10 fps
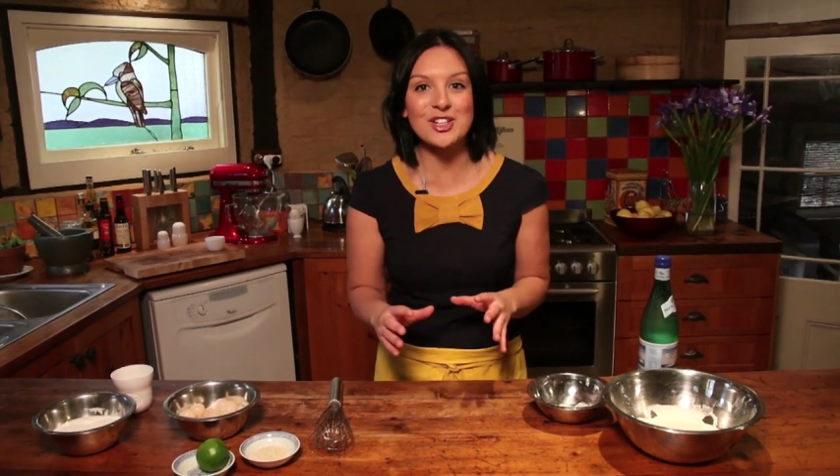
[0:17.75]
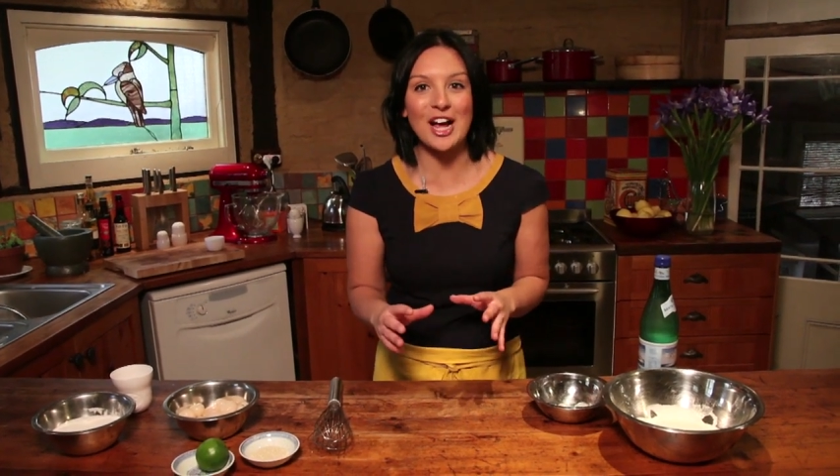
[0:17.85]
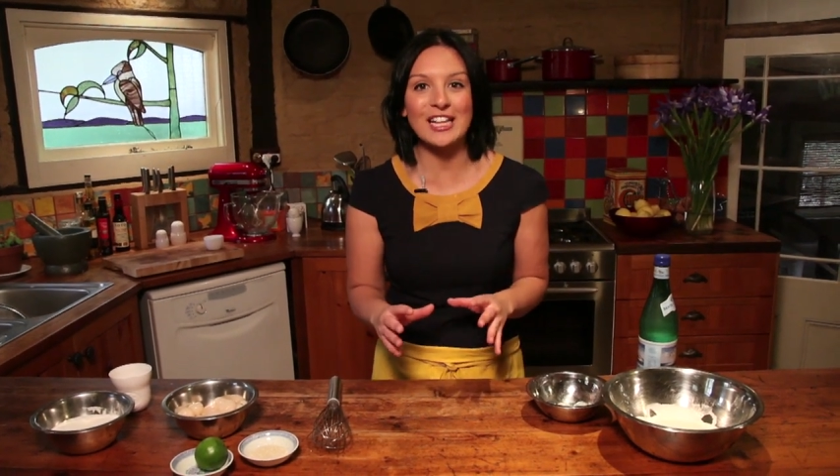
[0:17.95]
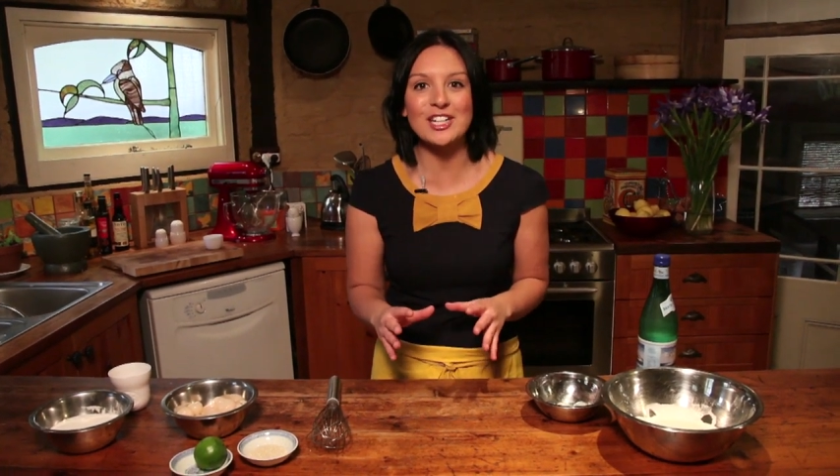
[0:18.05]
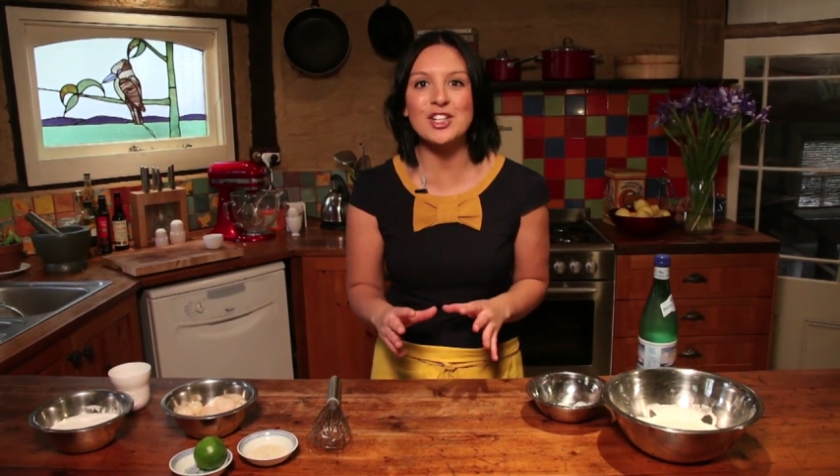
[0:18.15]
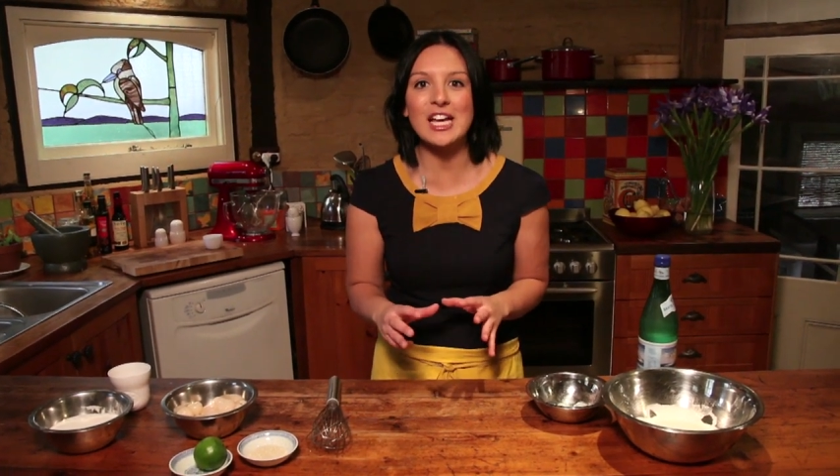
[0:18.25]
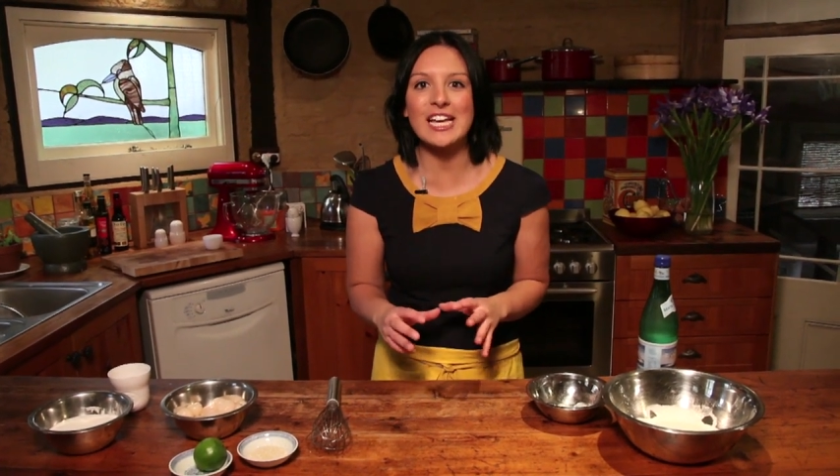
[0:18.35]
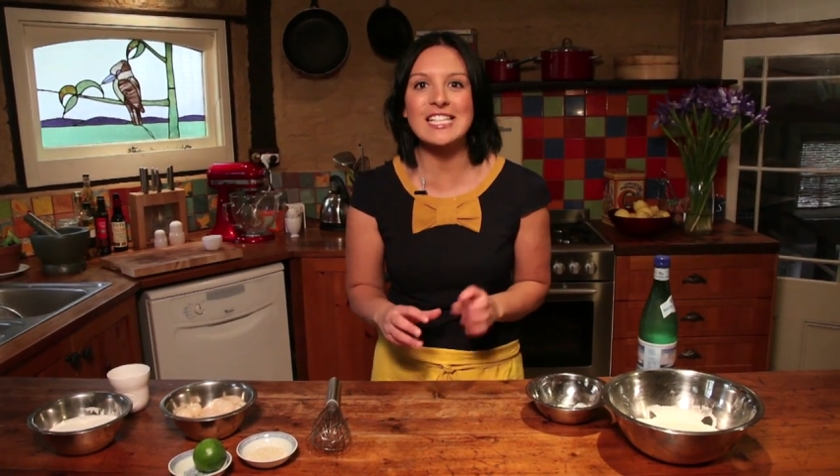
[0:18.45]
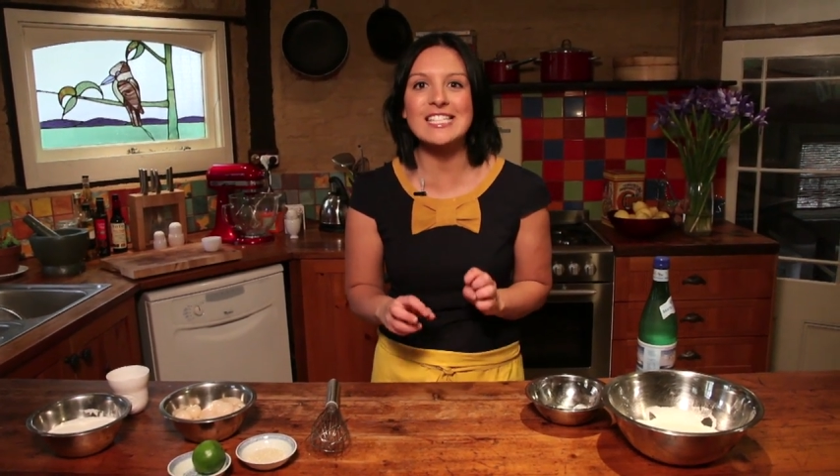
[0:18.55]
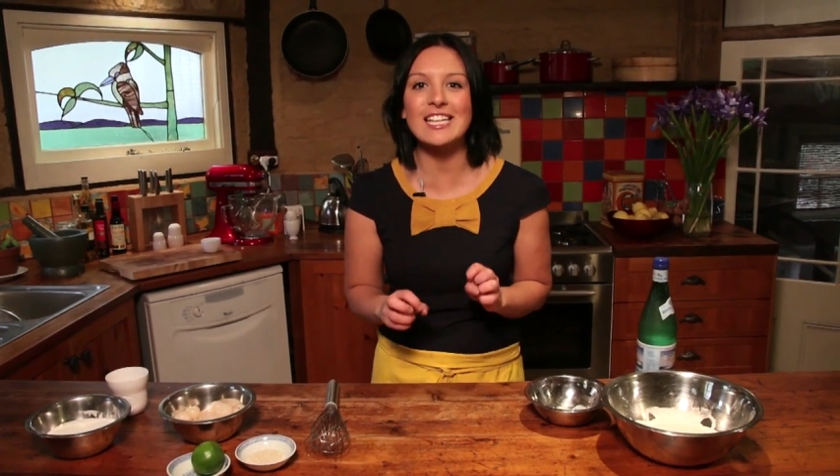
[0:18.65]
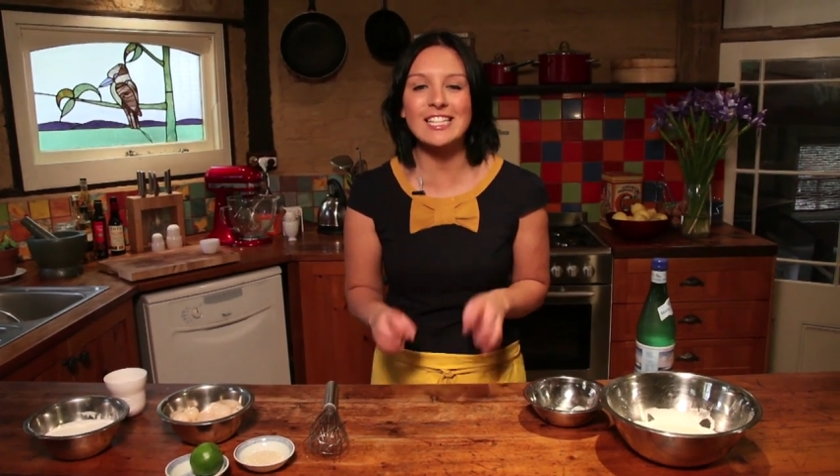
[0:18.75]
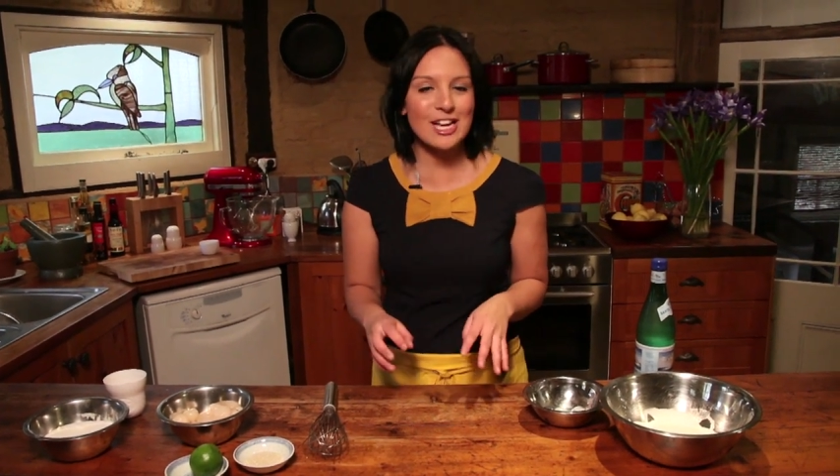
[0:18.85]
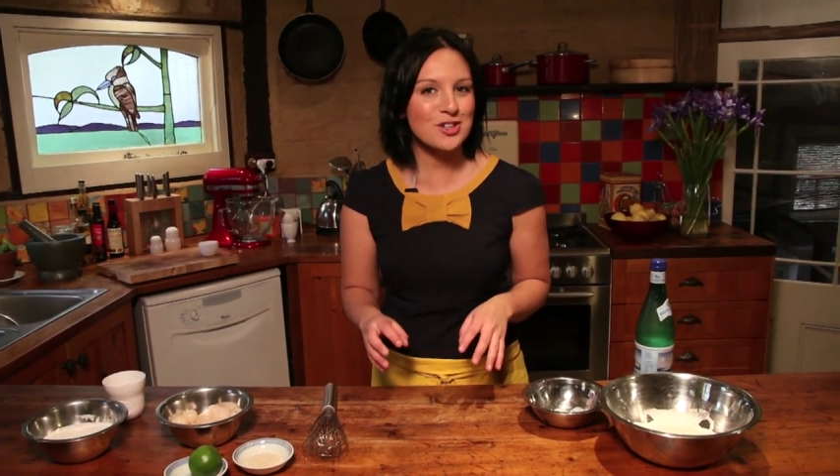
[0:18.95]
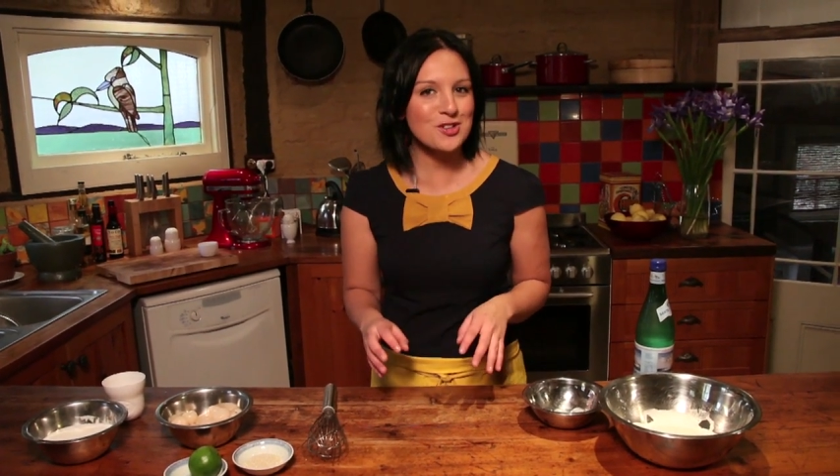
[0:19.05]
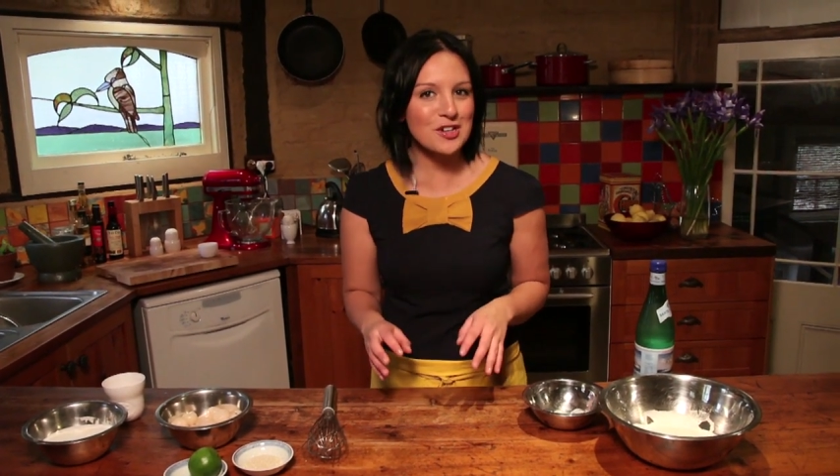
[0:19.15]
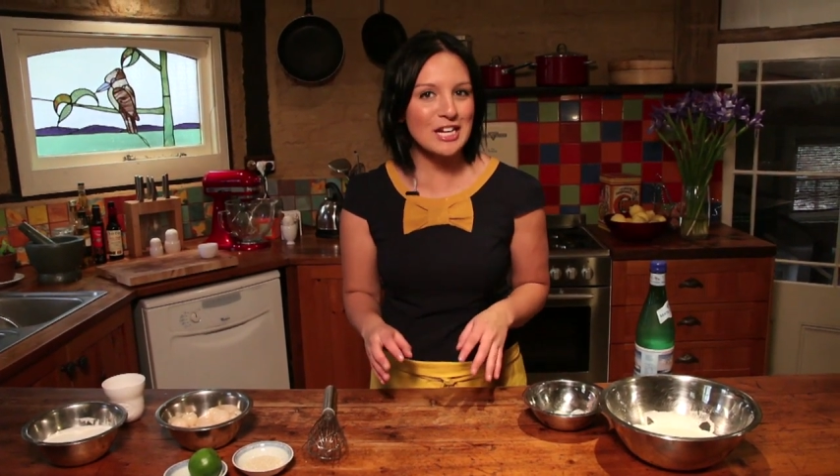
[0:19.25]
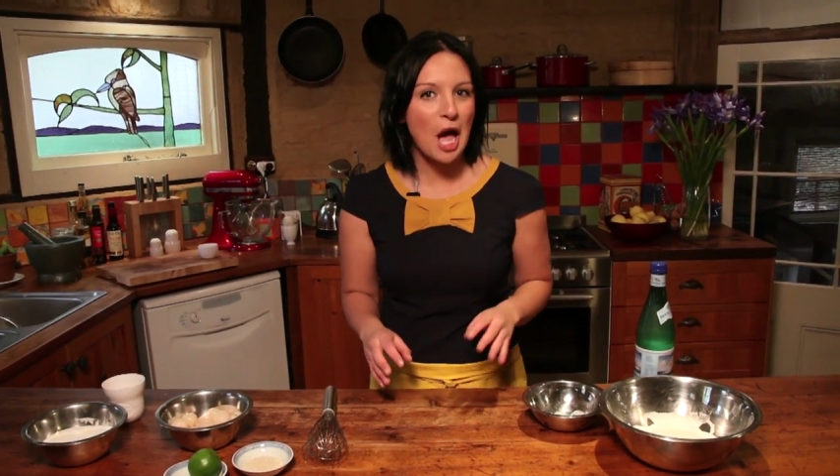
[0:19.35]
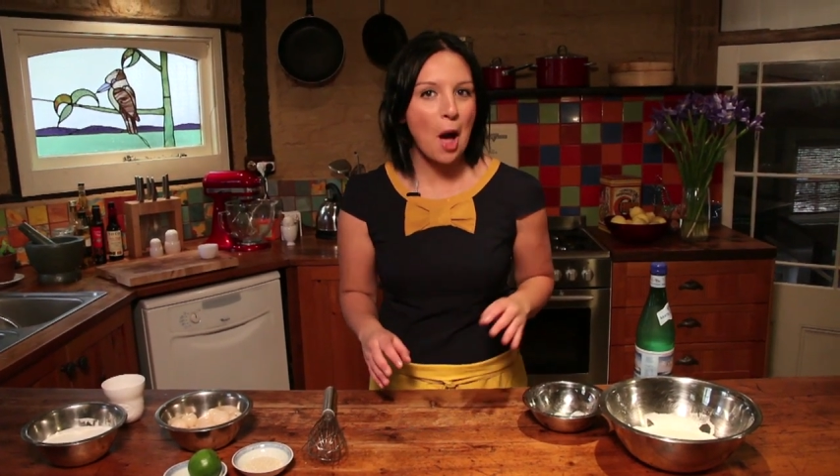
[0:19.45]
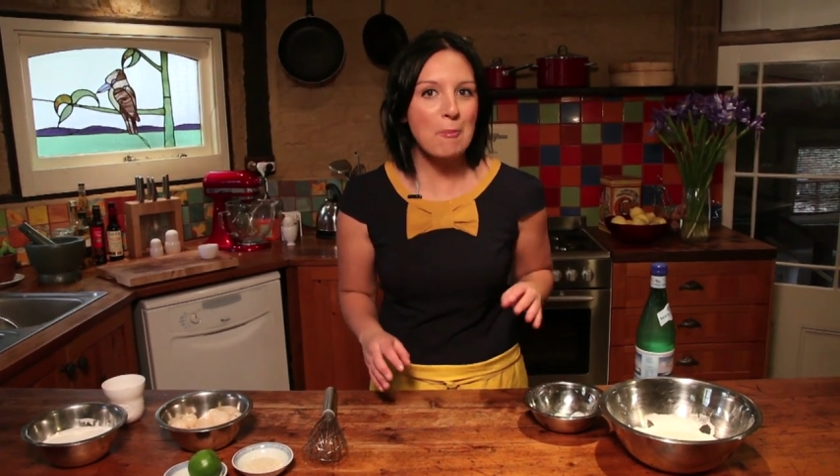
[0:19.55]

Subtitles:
challenge against the legendary